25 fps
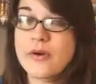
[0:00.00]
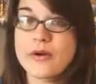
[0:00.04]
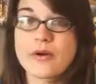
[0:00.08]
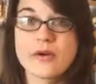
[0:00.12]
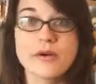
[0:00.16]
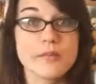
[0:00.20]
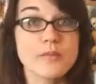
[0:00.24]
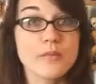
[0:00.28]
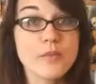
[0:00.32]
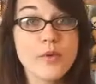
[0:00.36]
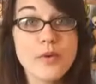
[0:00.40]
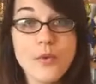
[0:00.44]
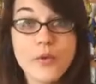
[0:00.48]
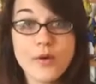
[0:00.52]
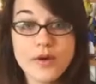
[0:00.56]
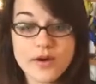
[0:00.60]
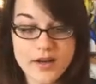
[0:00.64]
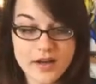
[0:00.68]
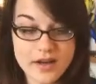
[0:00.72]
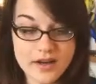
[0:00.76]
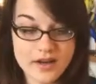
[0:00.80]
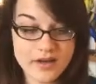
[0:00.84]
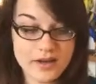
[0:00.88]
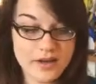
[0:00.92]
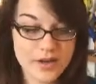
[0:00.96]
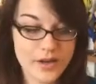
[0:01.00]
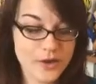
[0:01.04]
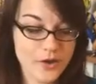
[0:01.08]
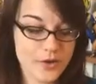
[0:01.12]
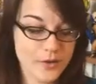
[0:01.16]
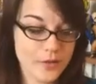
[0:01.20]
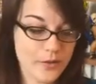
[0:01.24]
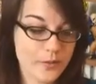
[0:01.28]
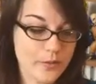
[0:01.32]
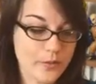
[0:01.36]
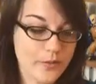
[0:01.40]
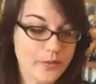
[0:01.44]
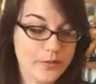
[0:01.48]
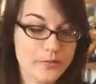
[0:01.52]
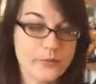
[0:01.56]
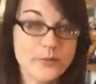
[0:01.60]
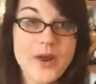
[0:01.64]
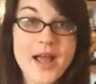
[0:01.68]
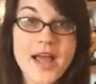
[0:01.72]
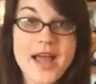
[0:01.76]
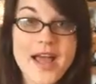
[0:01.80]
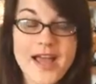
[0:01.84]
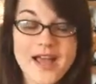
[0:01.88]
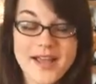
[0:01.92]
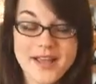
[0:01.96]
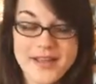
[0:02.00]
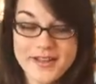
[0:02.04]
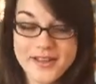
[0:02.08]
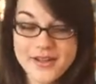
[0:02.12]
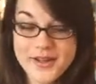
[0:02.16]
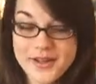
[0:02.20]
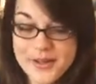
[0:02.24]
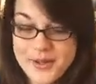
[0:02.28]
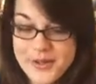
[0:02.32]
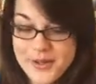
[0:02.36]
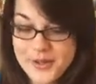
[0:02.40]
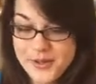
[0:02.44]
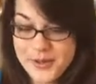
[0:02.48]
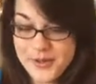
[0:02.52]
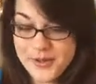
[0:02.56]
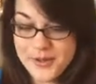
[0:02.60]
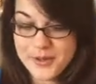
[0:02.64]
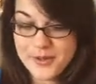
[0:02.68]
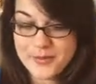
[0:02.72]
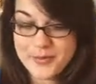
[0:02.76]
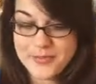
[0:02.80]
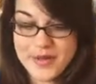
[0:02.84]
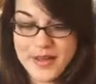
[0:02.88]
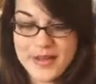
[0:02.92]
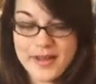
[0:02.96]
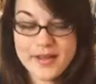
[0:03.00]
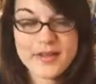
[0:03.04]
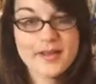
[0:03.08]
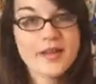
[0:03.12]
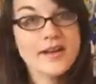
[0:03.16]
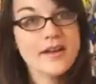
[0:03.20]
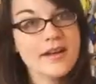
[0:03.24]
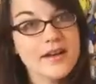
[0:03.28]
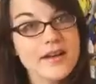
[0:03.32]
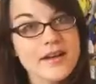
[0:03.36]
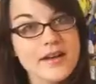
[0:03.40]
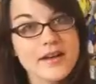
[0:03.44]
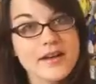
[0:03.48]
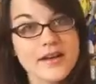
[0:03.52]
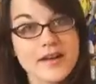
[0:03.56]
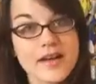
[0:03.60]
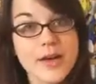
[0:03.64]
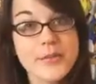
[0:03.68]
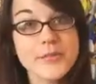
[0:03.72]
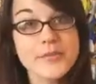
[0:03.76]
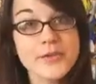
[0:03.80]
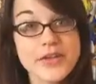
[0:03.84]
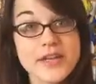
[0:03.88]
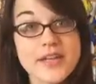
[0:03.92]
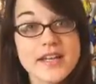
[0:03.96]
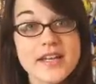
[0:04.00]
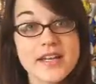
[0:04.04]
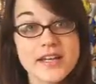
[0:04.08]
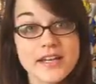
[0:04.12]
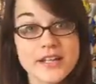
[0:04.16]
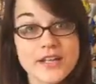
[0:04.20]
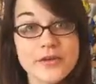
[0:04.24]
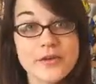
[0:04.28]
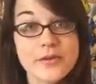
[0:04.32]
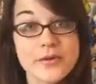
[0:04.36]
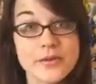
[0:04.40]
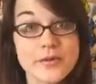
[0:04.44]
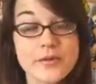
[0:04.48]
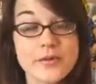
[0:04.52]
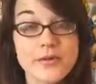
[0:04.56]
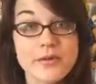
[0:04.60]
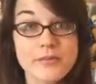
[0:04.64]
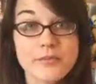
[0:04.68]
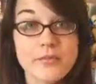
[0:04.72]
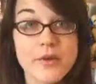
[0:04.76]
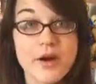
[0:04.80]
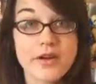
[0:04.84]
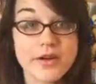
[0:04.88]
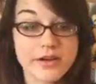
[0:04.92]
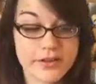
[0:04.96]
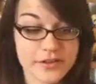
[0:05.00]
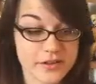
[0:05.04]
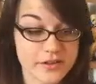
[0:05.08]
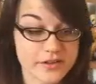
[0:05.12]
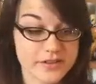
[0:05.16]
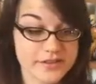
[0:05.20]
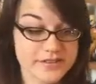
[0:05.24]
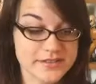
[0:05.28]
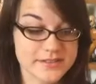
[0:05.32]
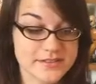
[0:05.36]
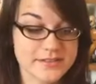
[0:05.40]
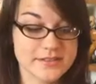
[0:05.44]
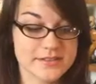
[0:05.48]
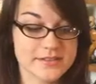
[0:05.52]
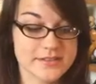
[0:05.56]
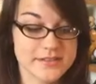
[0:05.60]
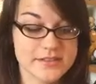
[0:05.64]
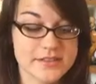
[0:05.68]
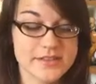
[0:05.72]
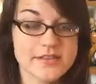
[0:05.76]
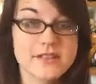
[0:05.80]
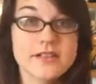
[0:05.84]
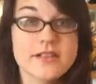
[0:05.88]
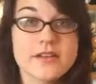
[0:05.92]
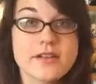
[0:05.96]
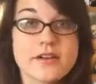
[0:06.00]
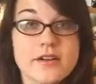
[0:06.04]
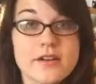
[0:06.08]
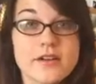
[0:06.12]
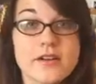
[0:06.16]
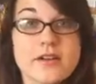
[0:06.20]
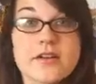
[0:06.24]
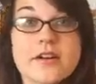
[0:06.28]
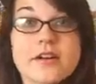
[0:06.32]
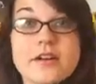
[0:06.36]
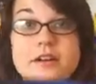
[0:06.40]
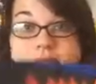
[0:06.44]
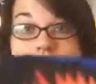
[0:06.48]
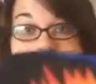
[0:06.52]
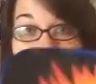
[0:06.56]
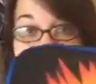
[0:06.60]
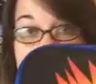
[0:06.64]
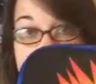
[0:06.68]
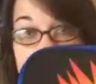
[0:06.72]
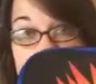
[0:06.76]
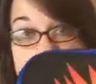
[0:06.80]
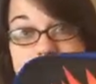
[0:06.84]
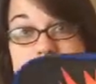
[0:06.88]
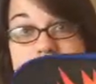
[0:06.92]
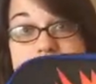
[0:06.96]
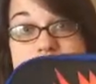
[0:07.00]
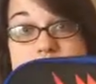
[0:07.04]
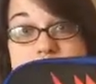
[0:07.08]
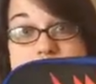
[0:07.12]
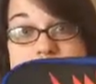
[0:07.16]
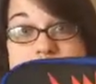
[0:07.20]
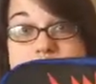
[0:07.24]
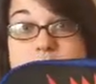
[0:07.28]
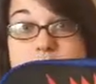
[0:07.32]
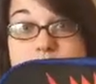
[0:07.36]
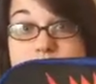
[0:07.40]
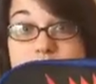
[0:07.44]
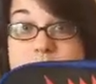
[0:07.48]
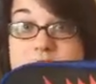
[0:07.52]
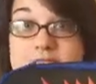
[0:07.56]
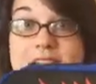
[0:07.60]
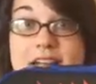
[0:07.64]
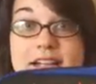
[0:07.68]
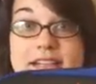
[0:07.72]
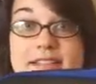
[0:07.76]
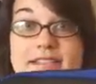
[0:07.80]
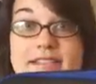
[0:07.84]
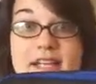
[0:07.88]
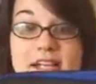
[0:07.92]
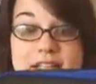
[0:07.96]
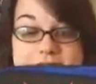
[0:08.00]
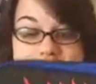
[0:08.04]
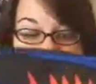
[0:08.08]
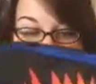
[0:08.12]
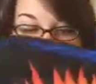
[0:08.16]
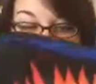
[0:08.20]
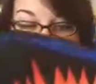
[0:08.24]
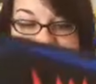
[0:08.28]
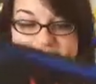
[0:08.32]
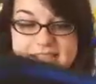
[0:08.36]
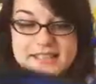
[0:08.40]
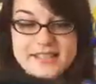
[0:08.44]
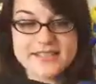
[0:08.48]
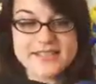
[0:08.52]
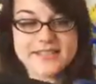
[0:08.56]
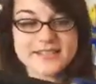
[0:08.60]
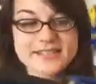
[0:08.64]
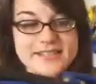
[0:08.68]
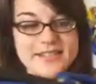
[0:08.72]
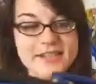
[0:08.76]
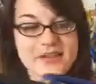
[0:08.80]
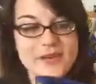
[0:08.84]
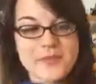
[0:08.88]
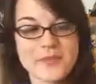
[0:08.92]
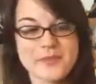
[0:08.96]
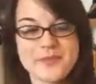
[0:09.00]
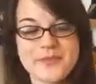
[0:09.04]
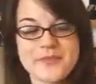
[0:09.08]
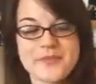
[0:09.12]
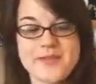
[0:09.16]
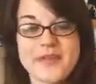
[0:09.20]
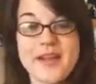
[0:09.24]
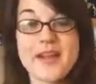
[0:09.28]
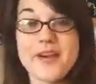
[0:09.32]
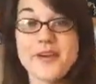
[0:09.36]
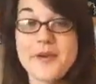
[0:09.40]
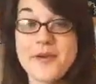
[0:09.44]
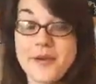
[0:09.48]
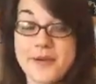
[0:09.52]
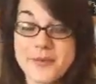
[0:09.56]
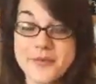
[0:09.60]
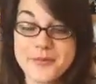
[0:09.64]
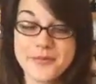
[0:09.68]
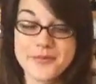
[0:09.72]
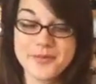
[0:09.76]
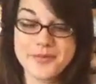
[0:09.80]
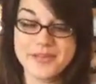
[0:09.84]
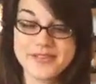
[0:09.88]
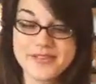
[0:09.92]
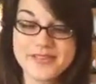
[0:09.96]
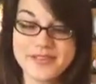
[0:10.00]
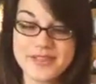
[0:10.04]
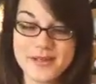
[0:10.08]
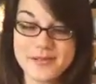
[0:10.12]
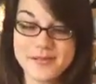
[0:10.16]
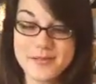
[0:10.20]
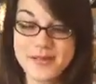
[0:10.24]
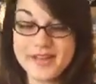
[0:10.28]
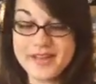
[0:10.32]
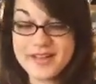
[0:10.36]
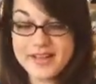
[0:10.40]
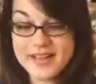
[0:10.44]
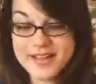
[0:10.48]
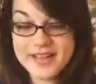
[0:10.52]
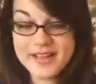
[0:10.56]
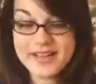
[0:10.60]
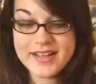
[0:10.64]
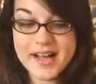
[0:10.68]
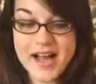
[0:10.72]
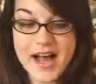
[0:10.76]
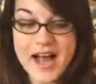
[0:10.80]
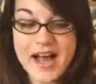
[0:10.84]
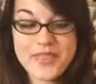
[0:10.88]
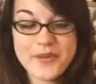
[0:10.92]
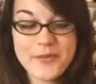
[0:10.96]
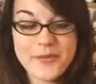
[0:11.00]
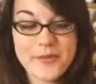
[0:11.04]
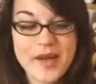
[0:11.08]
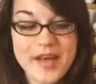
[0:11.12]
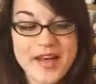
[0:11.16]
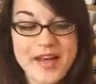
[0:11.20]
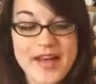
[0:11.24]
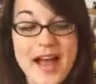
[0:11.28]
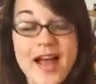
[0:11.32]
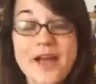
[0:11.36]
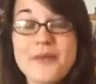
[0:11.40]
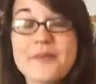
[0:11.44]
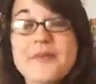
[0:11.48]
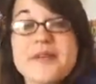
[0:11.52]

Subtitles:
or Gamora or Rey, but I'm looking at you, marketers. Girls want to see more ladies on these things, so I don't know, we'll see. But either way, I